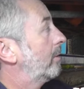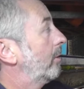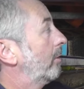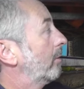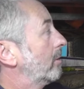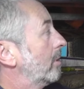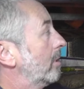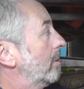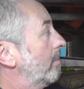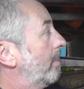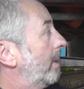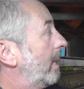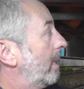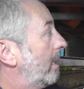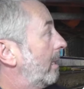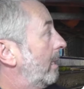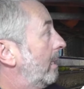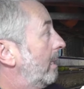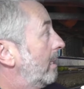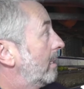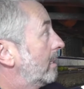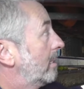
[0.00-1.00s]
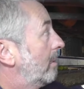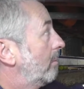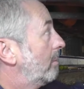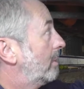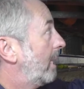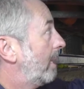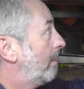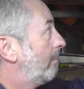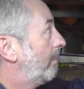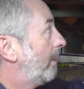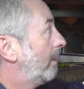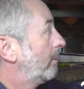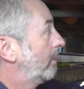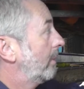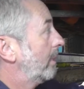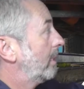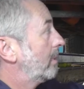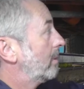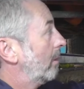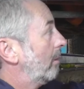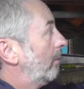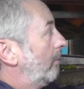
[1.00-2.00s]
nut at the back. So we take both
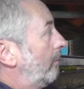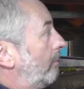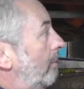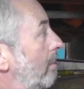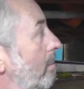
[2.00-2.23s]
these off,